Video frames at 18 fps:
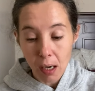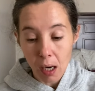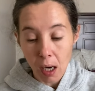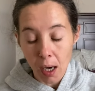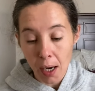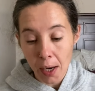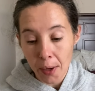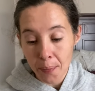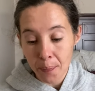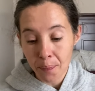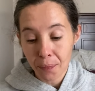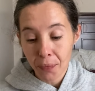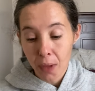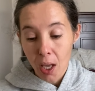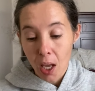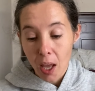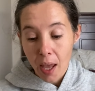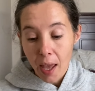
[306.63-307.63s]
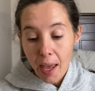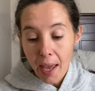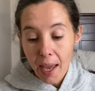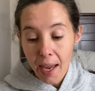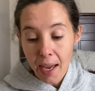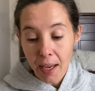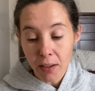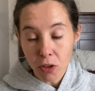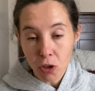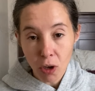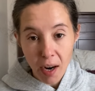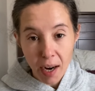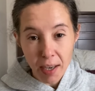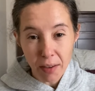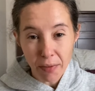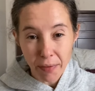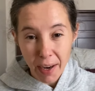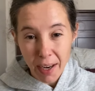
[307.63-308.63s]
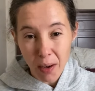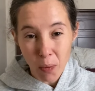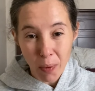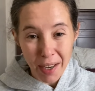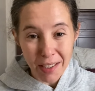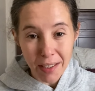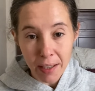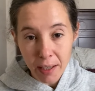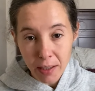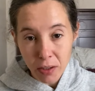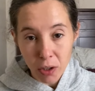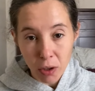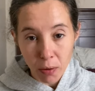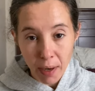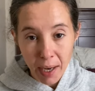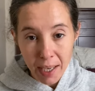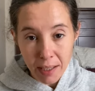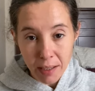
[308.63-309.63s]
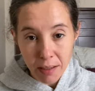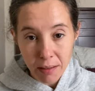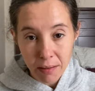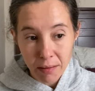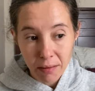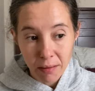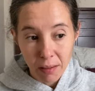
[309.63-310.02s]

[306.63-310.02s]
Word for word: Um, and trying to find a way to integrate